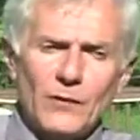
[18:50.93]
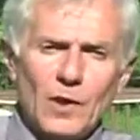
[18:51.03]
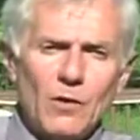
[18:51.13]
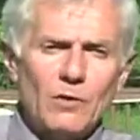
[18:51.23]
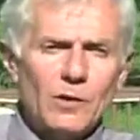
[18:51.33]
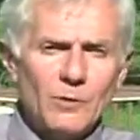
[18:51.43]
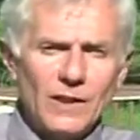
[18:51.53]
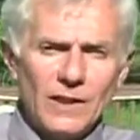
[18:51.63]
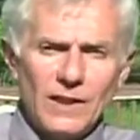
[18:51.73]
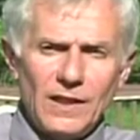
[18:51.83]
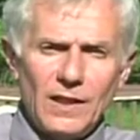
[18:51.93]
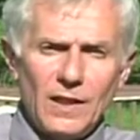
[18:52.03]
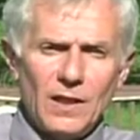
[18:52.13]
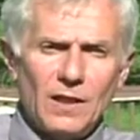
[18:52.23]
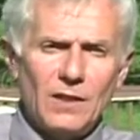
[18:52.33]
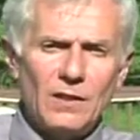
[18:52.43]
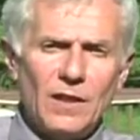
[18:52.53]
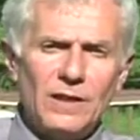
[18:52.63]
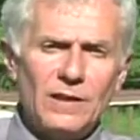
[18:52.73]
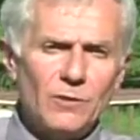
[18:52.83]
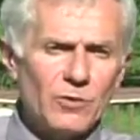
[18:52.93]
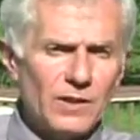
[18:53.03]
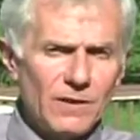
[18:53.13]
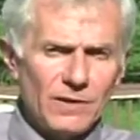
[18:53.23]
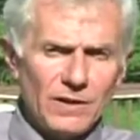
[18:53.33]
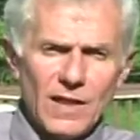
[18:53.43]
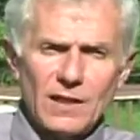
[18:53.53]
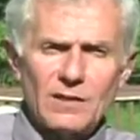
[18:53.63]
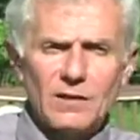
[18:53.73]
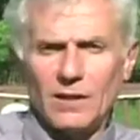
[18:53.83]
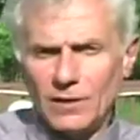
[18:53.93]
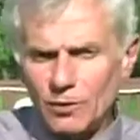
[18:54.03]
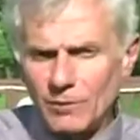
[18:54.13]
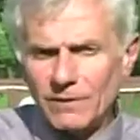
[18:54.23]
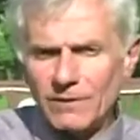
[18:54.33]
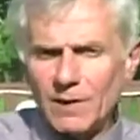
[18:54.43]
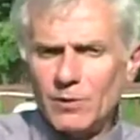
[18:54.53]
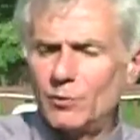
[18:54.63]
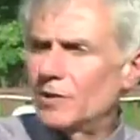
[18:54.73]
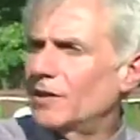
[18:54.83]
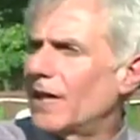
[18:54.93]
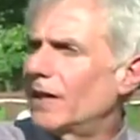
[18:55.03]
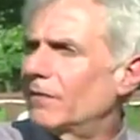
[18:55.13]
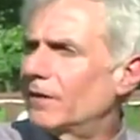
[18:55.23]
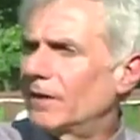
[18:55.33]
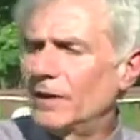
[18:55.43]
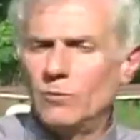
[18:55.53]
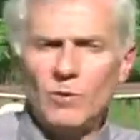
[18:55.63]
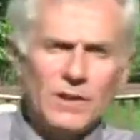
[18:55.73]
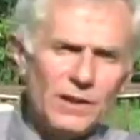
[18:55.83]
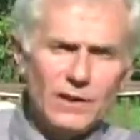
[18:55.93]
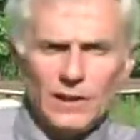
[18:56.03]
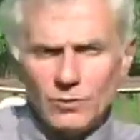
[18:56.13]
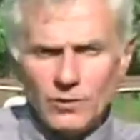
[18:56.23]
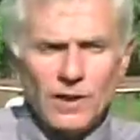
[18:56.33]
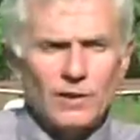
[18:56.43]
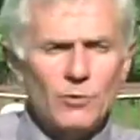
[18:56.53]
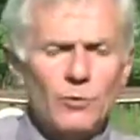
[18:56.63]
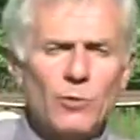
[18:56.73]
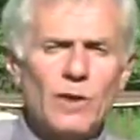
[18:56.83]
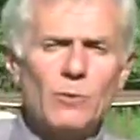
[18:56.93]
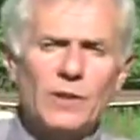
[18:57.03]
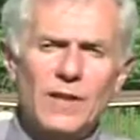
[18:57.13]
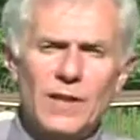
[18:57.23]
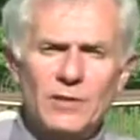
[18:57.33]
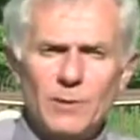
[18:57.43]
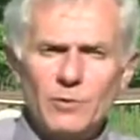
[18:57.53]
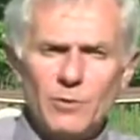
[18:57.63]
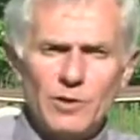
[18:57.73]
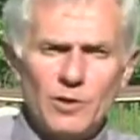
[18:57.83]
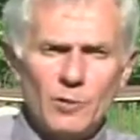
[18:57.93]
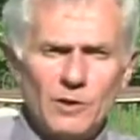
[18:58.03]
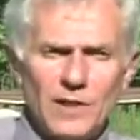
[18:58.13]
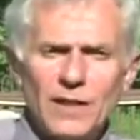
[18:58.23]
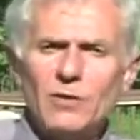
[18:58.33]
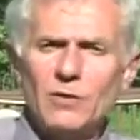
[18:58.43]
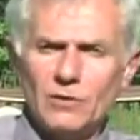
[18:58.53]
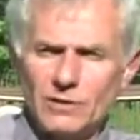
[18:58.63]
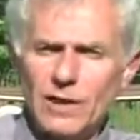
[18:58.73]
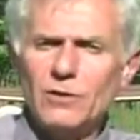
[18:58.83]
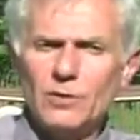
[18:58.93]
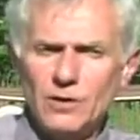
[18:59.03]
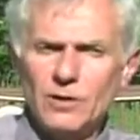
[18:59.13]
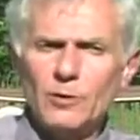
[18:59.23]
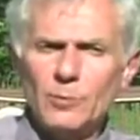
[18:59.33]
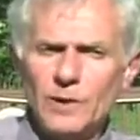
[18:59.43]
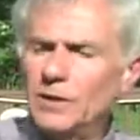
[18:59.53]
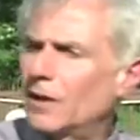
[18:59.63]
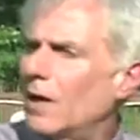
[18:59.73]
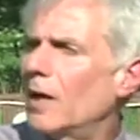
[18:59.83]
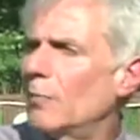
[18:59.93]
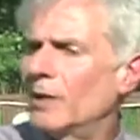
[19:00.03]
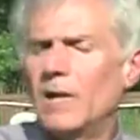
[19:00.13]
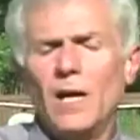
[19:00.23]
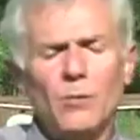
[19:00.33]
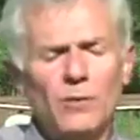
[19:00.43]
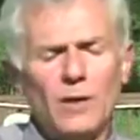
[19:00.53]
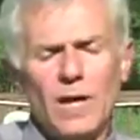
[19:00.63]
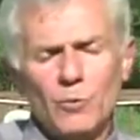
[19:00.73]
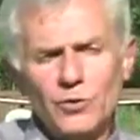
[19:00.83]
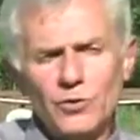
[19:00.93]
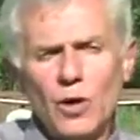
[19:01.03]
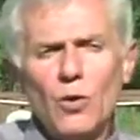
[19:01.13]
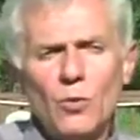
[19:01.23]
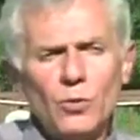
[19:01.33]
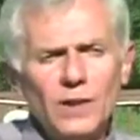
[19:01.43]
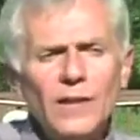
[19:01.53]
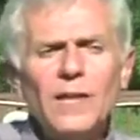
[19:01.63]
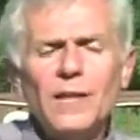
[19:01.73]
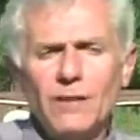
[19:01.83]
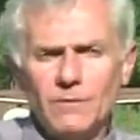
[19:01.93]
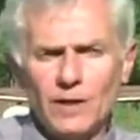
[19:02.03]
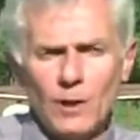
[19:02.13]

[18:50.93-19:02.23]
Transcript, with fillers: ultimately I did receive a text, and I knew my family was safe, and then one thing led to another, and we were able to catch up to each other, but that took a little bit of time. But I was so relieved